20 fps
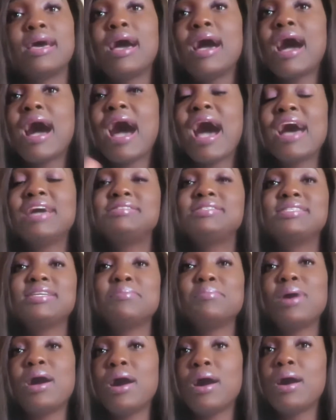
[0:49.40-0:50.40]
I
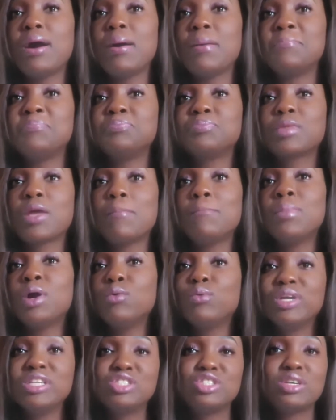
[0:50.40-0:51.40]
seen
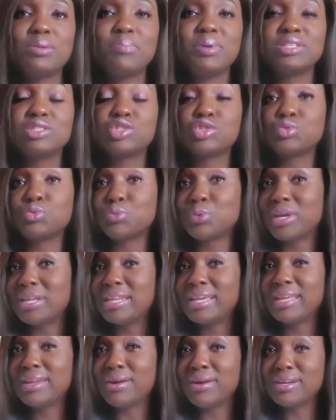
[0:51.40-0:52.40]
Moesha been
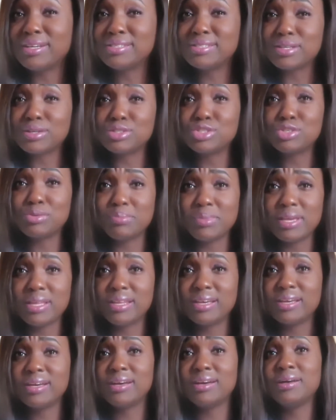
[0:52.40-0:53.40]
trending on social
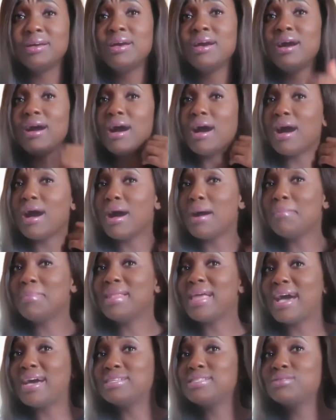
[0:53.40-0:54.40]
media
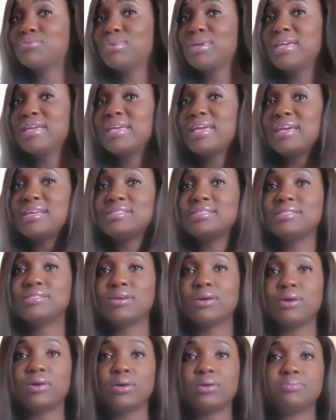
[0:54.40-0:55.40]
last week, and
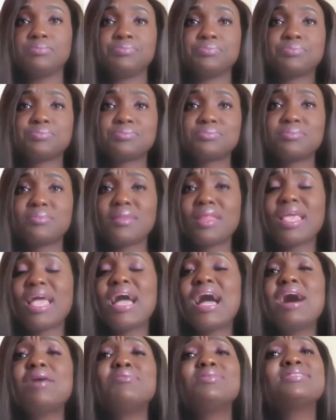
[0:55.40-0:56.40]
so
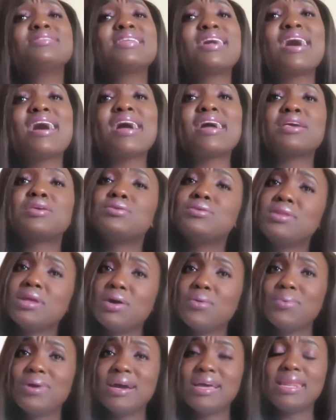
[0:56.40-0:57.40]
I was like, you
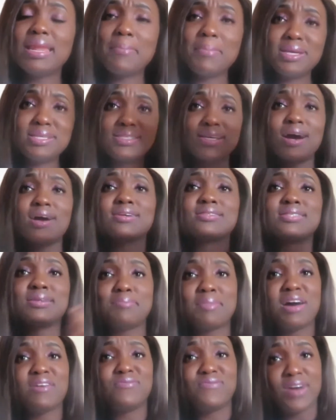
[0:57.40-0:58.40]
know what, let me talk to
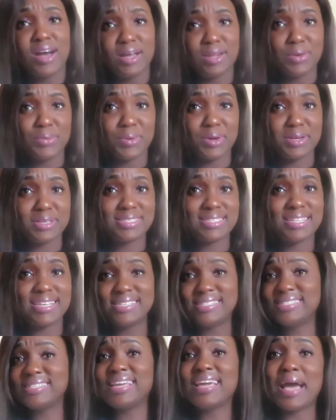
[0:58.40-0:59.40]
my followers.
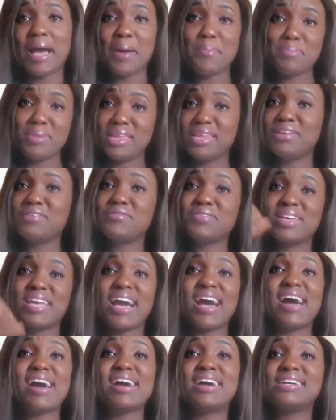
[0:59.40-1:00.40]
Let's see how many of you
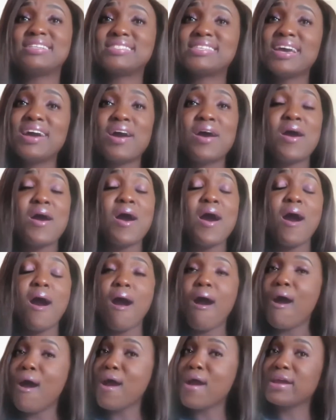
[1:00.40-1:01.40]
guys
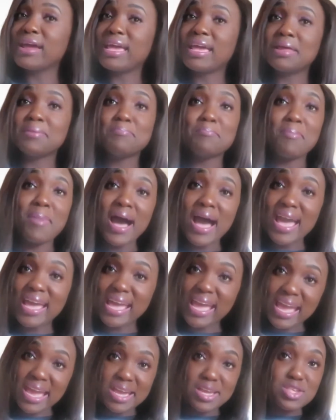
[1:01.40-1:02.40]
are in my
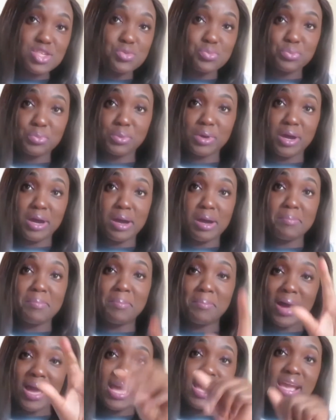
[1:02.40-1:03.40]
age
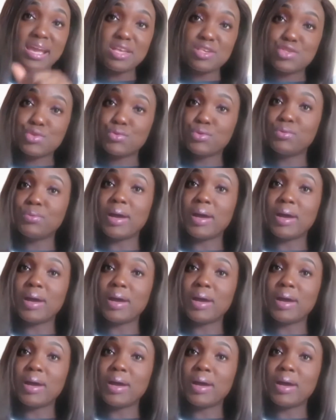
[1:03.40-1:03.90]
group.